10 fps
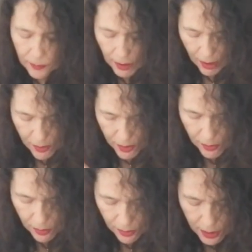that
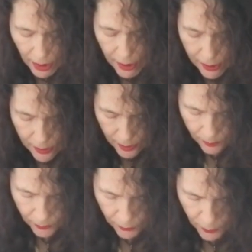you can gain
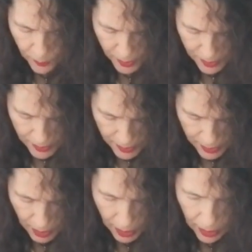from this.